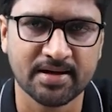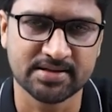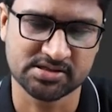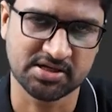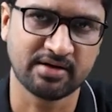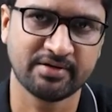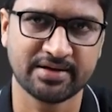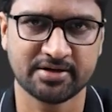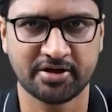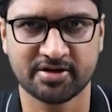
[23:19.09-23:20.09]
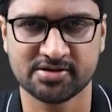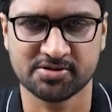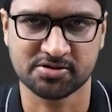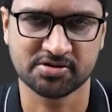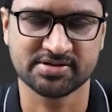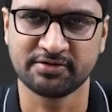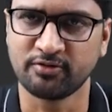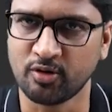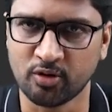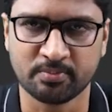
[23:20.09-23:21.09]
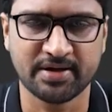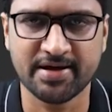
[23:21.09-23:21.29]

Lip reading: in the Java and the data structures and follow up